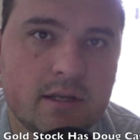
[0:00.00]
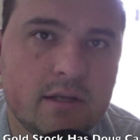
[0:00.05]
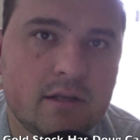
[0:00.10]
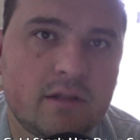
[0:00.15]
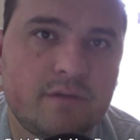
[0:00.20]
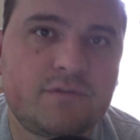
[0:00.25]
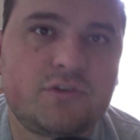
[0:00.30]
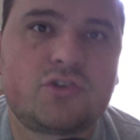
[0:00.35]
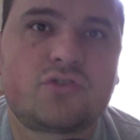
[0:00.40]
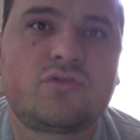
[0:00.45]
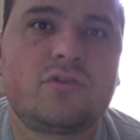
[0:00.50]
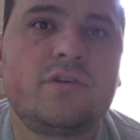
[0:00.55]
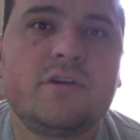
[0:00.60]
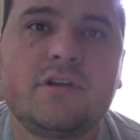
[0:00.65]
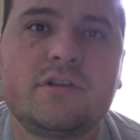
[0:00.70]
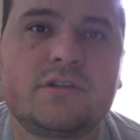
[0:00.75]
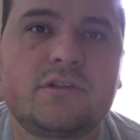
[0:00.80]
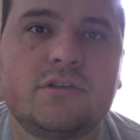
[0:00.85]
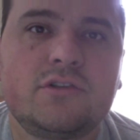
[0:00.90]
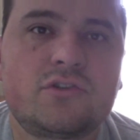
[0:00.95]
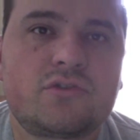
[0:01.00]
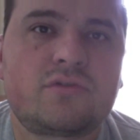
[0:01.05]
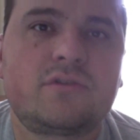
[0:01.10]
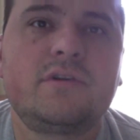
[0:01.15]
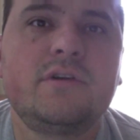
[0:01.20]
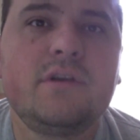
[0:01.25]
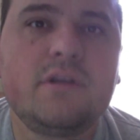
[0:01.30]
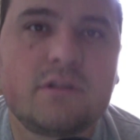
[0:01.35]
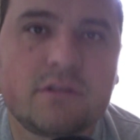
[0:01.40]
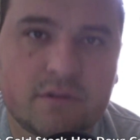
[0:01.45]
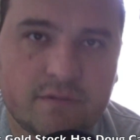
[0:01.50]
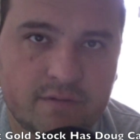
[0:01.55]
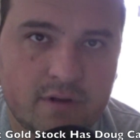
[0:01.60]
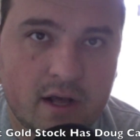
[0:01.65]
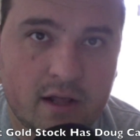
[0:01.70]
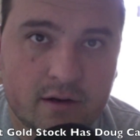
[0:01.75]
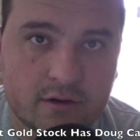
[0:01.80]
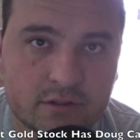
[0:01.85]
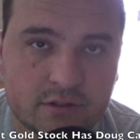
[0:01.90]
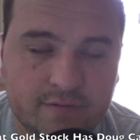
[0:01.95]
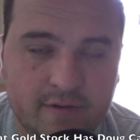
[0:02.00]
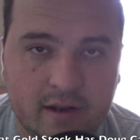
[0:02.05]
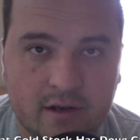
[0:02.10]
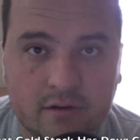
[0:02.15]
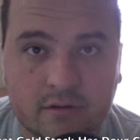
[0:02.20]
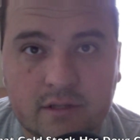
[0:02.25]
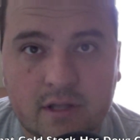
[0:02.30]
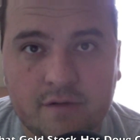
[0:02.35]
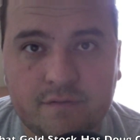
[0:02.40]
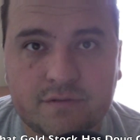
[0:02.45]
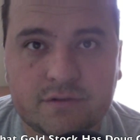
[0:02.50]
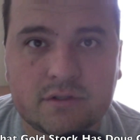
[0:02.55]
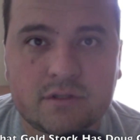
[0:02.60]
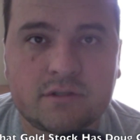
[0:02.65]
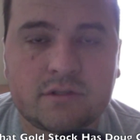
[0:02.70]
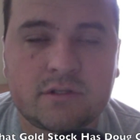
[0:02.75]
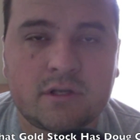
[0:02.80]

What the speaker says: You'll have trillions and trillions of dollars of annual deficits.